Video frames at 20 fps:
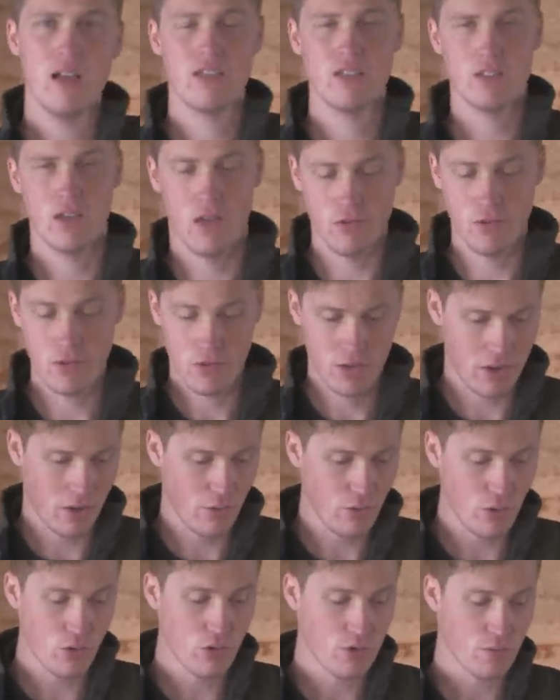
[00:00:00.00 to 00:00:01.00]
So, you know,
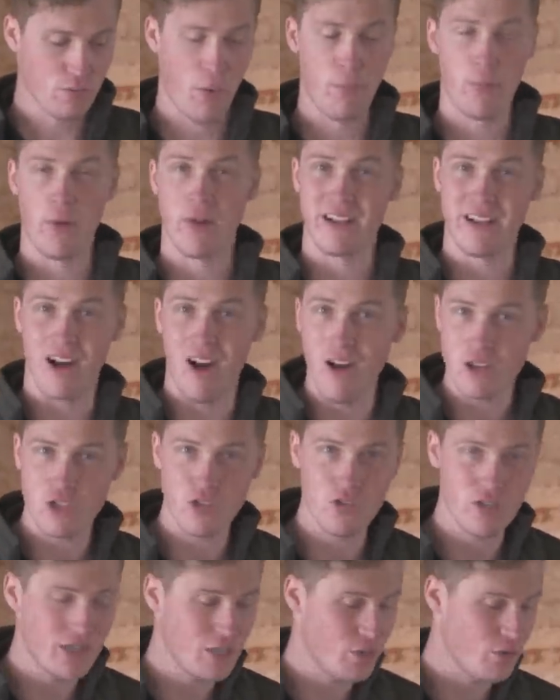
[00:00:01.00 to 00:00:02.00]
use appropriate
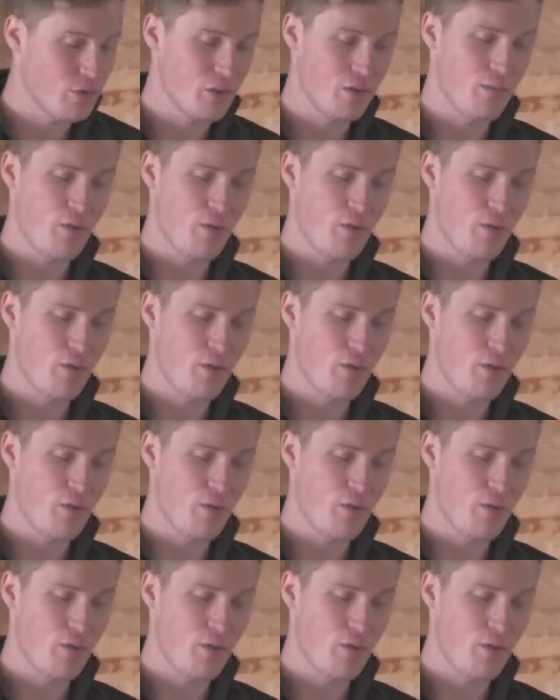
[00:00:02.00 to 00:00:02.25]
cartridges, use